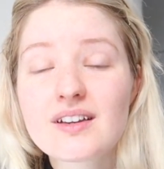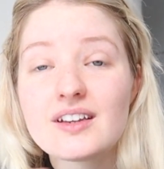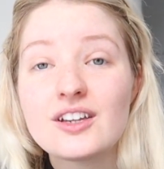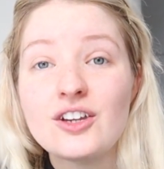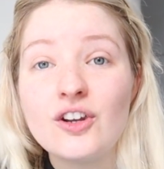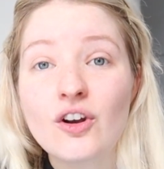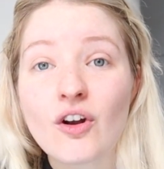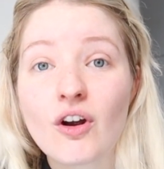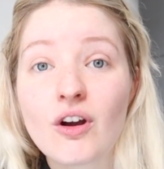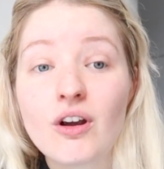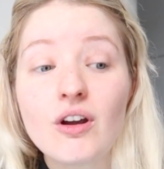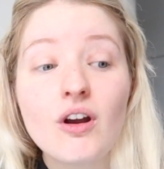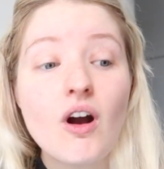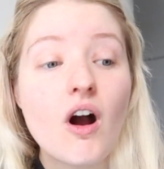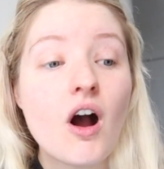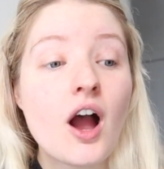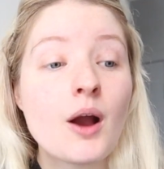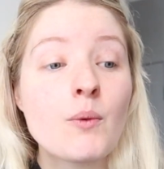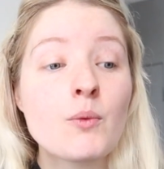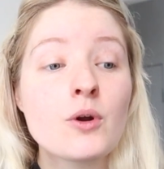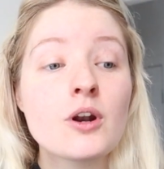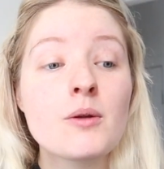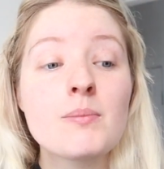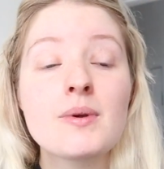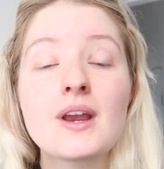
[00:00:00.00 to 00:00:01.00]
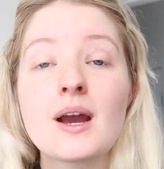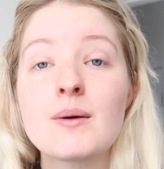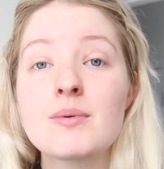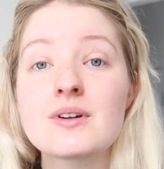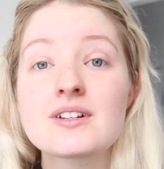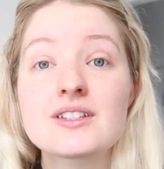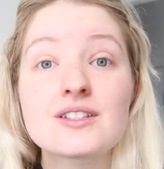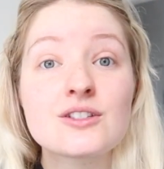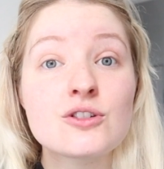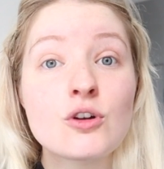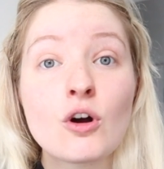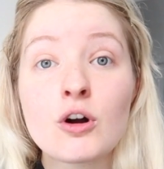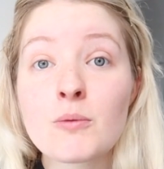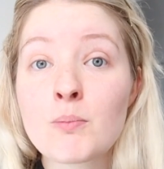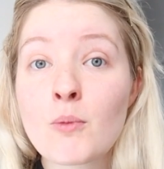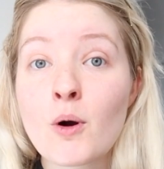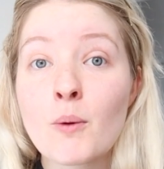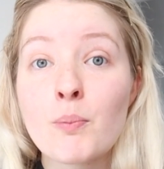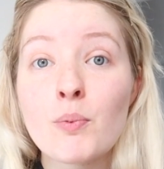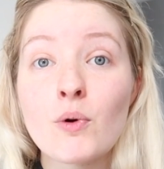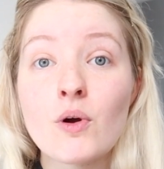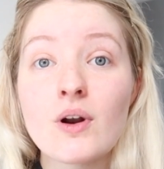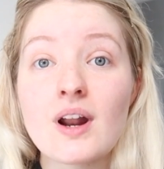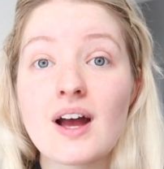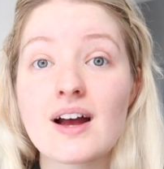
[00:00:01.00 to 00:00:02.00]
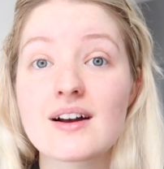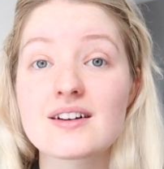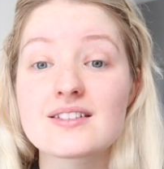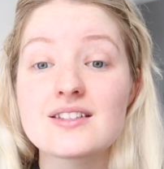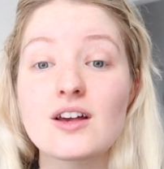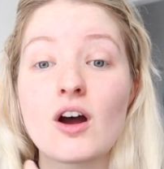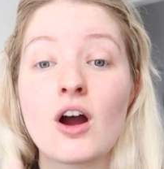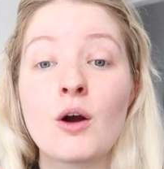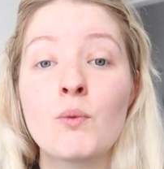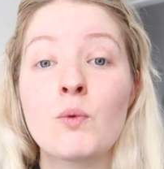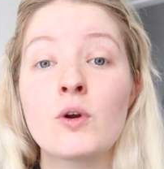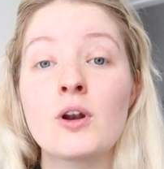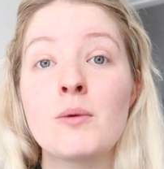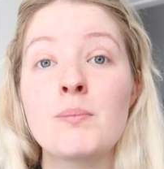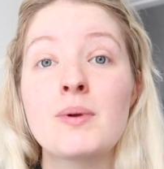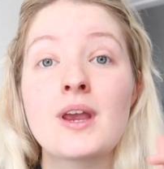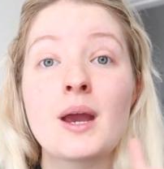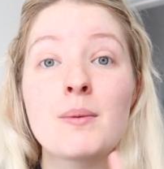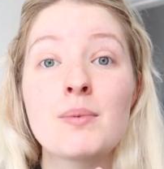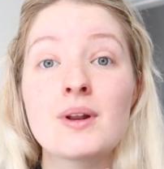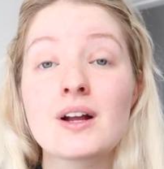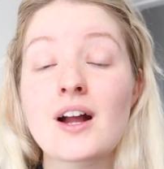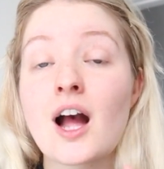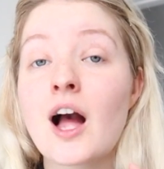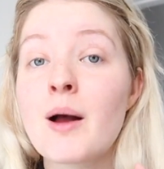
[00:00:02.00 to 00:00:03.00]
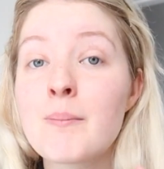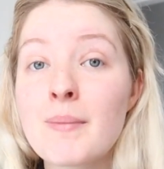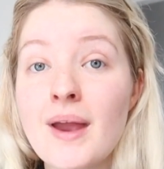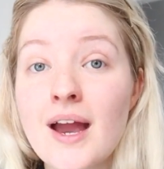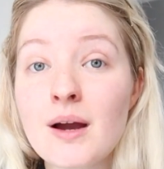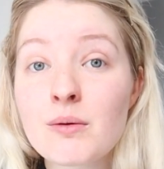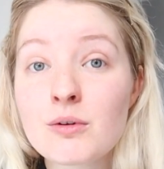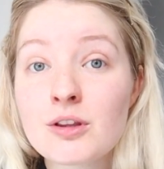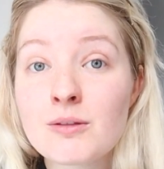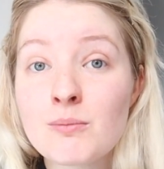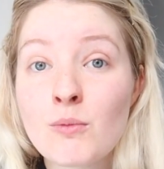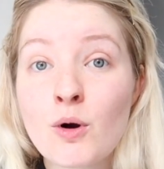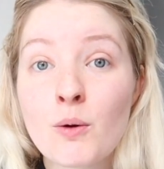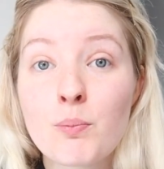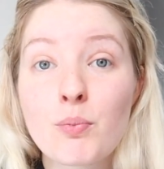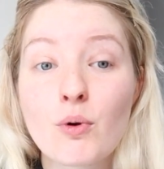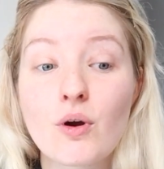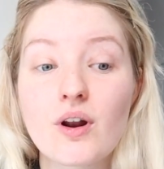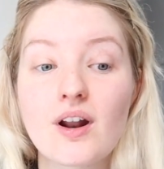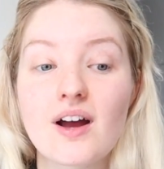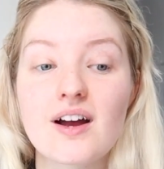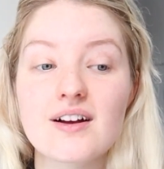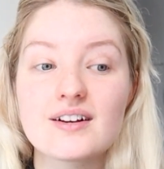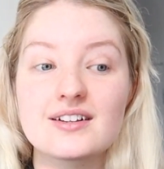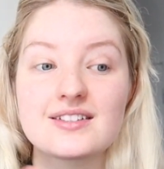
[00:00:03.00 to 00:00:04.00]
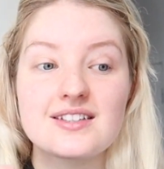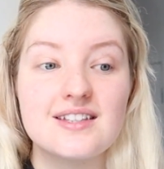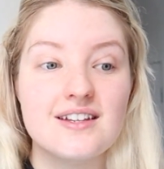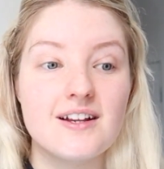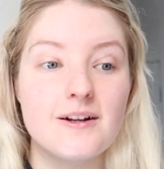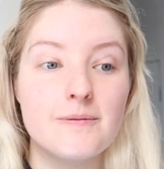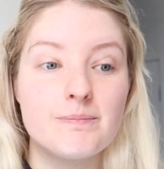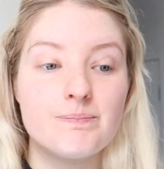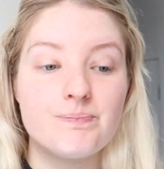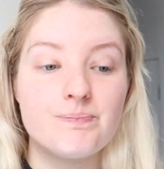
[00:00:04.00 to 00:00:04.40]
You know, I want to be able to stock more products. I want to be able to come out with more products.